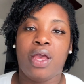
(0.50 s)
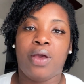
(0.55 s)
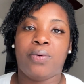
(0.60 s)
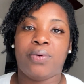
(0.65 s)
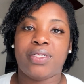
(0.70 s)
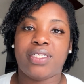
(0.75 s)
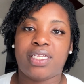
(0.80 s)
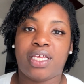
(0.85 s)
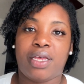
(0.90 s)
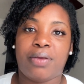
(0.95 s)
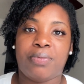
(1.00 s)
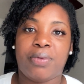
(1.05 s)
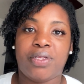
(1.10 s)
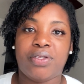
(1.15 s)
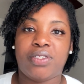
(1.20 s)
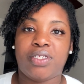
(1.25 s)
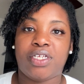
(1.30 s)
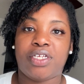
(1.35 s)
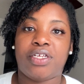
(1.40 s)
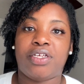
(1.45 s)
What's up,
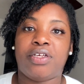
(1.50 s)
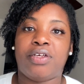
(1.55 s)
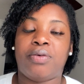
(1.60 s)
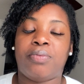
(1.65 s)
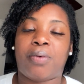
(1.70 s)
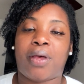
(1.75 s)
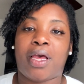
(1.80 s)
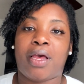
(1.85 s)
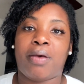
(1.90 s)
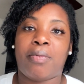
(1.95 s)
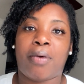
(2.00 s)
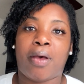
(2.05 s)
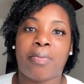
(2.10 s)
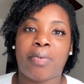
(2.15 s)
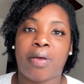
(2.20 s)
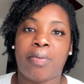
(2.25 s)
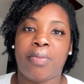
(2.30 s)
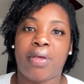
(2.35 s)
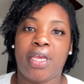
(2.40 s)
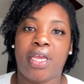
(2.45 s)
YouTube? I'm
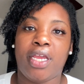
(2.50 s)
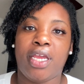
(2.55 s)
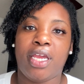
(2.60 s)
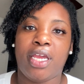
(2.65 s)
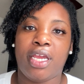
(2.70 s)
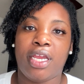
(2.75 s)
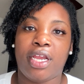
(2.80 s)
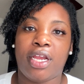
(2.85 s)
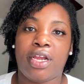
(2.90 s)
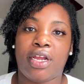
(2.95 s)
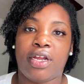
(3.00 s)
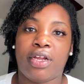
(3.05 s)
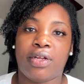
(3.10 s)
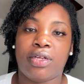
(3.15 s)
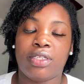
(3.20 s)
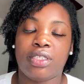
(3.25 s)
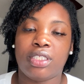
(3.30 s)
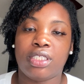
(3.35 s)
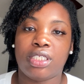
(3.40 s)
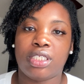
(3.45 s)
coming here
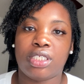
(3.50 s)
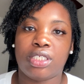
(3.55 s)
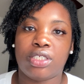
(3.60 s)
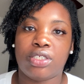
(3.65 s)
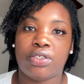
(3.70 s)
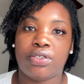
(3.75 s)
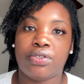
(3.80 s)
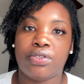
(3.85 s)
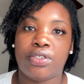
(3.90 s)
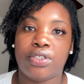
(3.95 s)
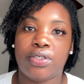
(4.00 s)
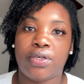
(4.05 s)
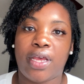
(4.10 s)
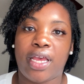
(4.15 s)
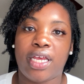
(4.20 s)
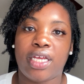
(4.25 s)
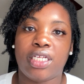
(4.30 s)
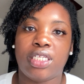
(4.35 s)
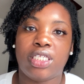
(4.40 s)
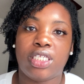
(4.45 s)
to do
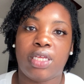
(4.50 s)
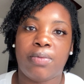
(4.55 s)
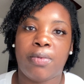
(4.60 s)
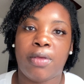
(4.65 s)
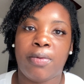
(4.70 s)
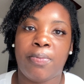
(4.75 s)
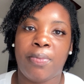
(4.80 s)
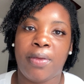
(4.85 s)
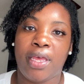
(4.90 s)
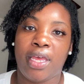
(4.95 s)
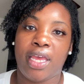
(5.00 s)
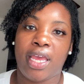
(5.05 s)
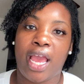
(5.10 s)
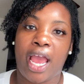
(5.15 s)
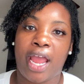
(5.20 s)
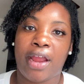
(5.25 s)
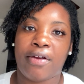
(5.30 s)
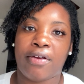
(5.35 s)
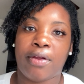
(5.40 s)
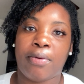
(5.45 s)
a CBP
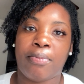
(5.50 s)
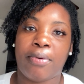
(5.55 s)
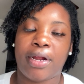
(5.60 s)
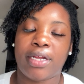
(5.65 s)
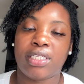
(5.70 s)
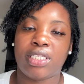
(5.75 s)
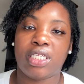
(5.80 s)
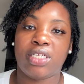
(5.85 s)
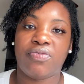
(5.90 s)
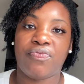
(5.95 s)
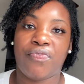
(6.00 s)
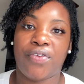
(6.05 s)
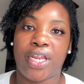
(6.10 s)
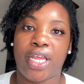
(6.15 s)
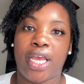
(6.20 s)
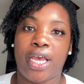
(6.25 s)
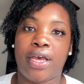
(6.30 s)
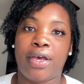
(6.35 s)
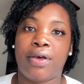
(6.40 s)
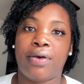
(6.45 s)
hiring process
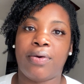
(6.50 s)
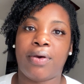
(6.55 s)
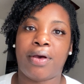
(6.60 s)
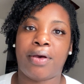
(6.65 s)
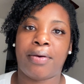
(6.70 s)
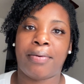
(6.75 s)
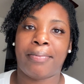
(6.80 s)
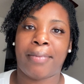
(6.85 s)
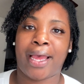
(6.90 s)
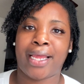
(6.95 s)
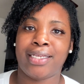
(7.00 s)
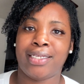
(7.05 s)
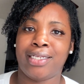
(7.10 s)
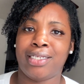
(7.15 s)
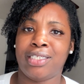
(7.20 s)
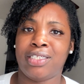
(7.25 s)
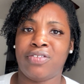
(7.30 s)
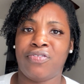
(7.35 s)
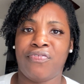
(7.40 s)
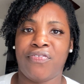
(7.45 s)
video. I
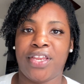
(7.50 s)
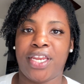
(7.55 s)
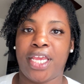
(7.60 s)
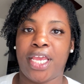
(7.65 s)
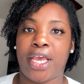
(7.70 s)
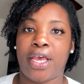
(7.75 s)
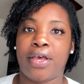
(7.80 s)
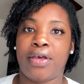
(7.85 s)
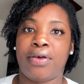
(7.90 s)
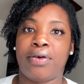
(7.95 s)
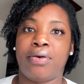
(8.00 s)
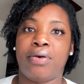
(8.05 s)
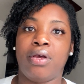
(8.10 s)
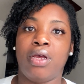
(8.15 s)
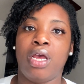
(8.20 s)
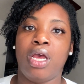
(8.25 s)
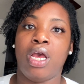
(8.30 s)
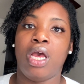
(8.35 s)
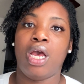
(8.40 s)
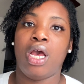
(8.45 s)
did this video
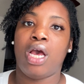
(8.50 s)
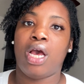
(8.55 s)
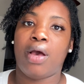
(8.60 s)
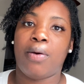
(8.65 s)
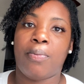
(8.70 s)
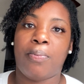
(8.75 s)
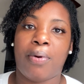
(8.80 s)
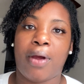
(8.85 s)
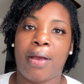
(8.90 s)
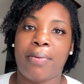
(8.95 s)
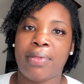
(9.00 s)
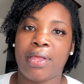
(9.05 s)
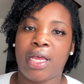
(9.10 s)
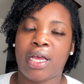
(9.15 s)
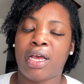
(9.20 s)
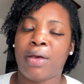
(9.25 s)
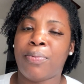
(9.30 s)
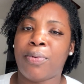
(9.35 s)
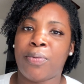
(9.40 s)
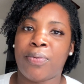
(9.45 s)
probably a
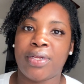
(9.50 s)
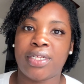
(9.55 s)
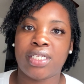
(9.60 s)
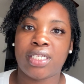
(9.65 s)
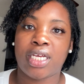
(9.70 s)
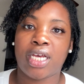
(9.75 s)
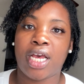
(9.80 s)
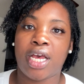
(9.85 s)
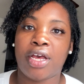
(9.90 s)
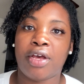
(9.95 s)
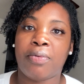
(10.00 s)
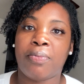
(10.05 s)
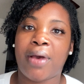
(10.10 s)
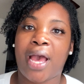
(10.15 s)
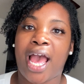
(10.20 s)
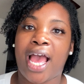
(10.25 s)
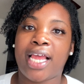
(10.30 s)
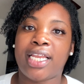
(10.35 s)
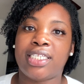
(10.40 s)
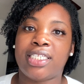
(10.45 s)
couple weeks ago, but
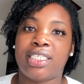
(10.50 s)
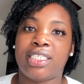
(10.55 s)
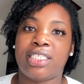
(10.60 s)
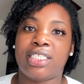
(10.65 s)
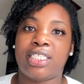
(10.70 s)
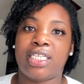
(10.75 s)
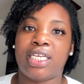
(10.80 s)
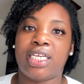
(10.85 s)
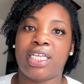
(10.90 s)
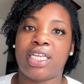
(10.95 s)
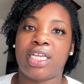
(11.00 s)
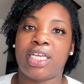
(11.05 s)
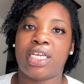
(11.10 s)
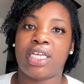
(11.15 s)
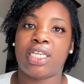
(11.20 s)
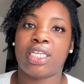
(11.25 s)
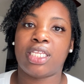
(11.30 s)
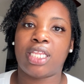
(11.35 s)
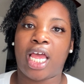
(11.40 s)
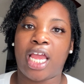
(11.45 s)
I did
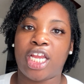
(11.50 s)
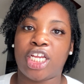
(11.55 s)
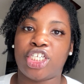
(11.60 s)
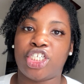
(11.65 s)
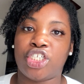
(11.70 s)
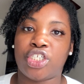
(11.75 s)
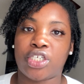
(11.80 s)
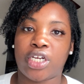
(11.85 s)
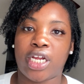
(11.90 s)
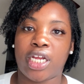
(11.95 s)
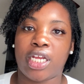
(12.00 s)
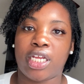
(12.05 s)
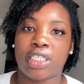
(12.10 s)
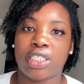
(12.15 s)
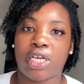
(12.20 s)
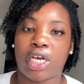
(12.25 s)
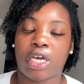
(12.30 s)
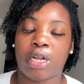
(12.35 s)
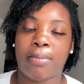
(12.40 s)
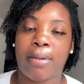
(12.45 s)
it like straight,
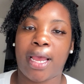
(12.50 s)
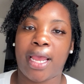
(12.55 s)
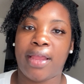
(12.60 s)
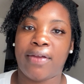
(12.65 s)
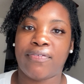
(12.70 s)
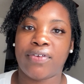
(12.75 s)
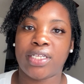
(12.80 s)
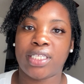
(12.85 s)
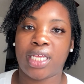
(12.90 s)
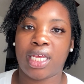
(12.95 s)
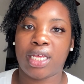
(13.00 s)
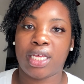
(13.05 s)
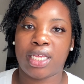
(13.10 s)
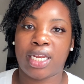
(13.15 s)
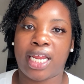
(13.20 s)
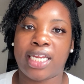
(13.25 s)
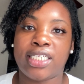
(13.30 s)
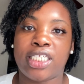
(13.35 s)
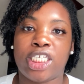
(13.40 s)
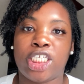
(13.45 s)
talking about everything, and
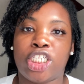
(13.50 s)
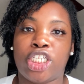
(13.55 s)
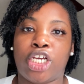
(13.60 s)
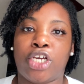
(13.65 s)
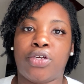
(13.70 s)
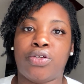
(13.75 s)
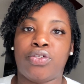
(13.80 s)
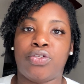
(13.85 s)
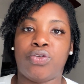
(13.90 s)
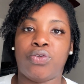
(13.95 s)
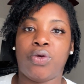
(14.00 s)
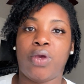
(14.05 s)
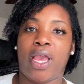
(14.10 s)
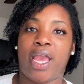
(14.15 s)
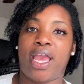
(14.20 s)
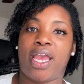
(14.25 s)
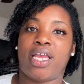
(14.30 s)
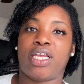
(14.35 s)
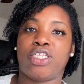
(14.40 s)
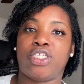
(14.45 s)
I didn't know you
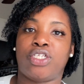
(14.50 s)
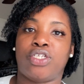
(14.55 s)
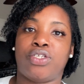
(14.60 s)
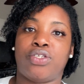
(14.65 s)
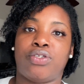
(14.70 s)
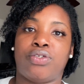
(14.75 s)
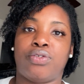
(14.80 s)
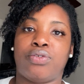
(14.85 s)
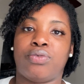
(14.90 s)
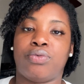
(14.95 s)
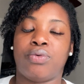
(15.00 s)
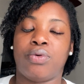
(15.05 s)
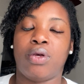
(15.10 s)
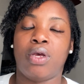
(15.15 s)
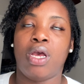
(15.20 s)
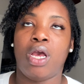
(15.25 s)
had to,